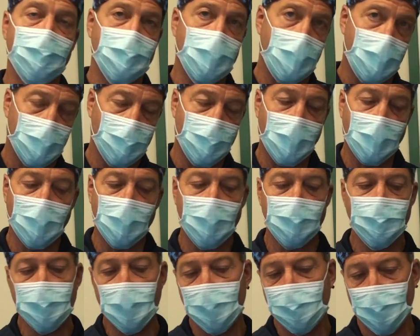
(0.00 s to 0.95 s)
I've taken my
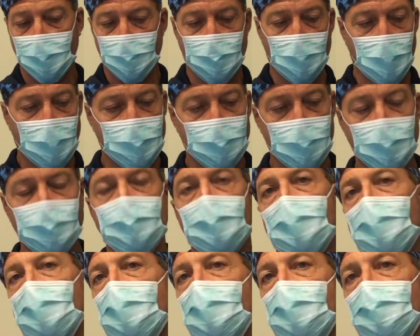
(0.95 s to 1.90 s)
gloves off, I'm not
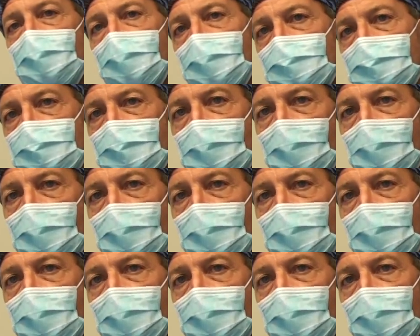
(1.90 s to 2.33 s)
touching anything